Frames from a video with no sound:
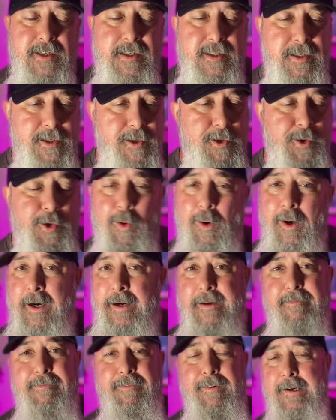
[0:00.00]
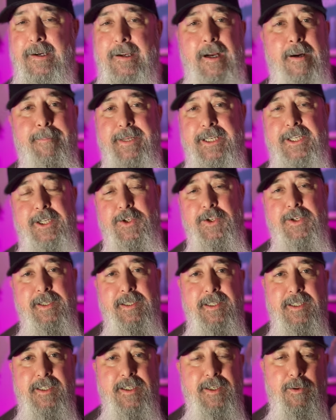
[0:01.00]
to New York for a
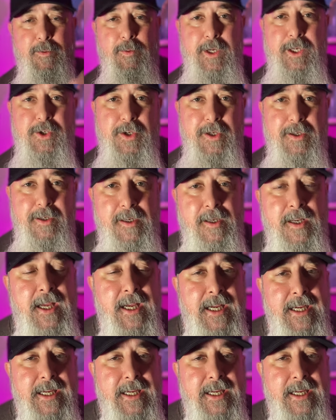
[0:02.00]
competition, so we should